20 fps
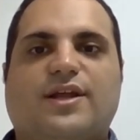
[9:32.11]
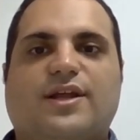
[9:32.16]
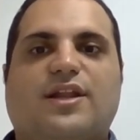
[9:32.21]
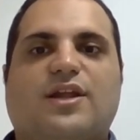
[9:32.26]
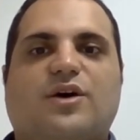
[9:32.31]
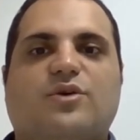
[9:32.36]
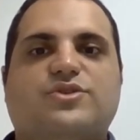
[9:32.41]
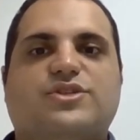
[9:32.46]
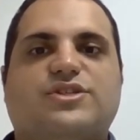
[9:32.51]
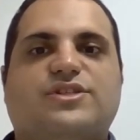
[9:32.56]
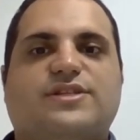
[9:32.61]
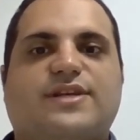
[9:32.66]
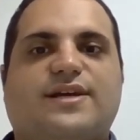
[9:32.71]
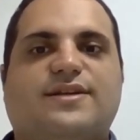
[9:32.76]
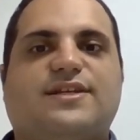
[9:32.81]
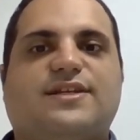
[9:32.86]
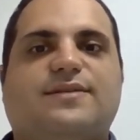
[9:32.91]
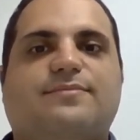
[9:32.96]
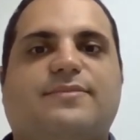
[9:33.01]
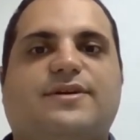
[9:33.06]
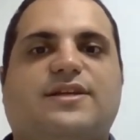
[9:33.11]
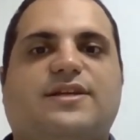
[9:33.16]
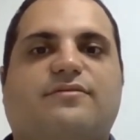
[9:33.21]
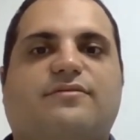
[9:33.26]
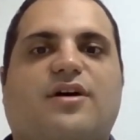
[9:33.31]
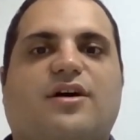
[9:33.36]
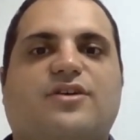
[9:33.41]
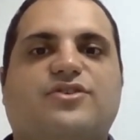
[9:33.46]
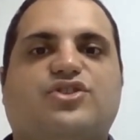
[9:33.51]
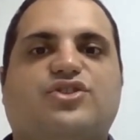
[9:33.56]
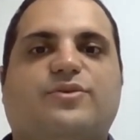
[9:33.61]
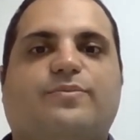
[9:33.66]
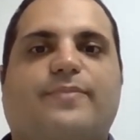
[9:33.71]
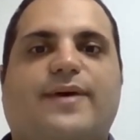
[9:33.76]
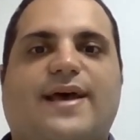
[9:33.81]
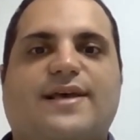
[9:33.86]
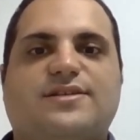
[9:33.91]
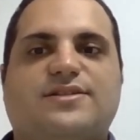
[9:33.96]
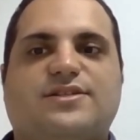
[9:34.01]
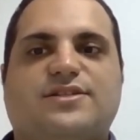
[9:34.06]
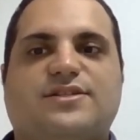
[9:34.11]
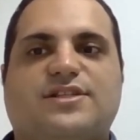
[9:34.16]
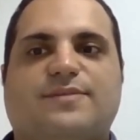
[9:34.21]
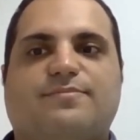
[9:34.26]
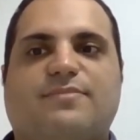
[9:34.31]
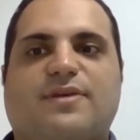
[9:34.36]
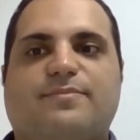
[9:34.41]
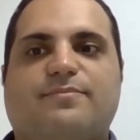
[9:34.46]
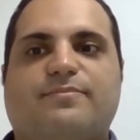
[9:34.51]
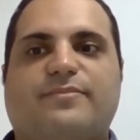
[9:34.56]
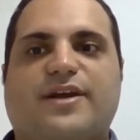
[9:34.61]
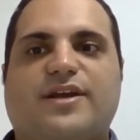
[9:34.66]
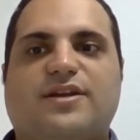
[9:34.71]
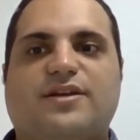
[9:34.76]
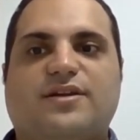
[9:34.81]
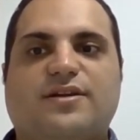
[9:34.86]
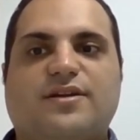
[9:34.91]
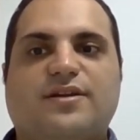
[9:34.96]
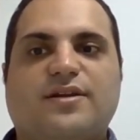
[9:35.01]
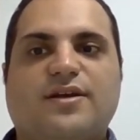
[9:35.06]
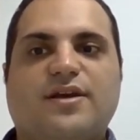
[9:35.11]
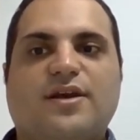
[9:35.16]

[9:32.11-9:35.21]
allow certain minerals to pass the membrane,